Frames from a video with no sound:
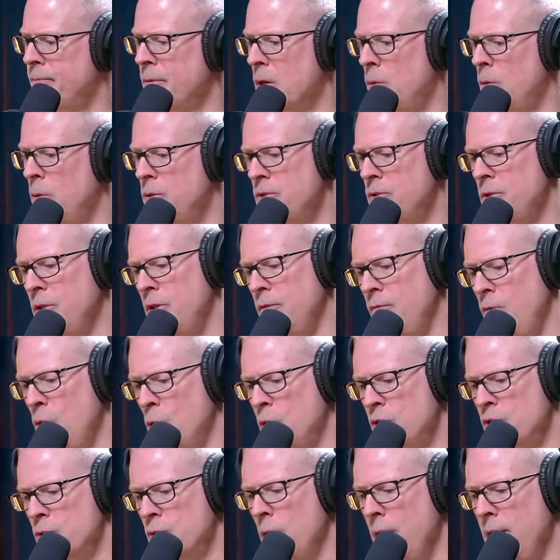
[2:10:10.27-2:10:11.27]
what's the
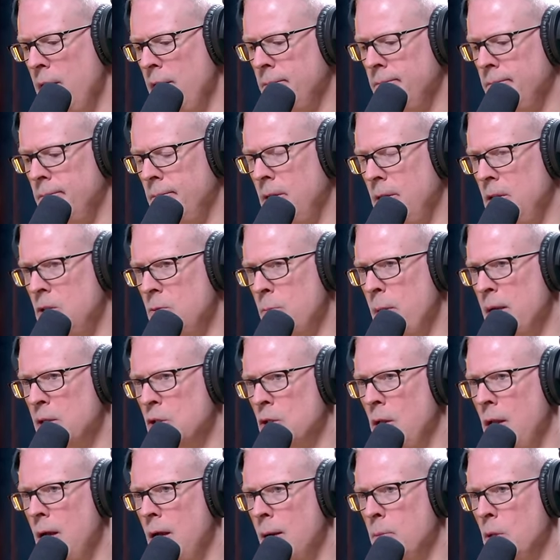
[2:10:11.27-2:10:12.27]
divorce rate in
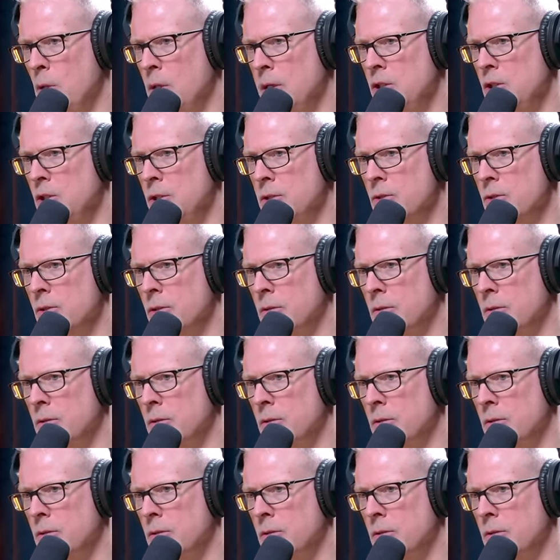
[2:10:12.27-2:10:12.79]
special operations?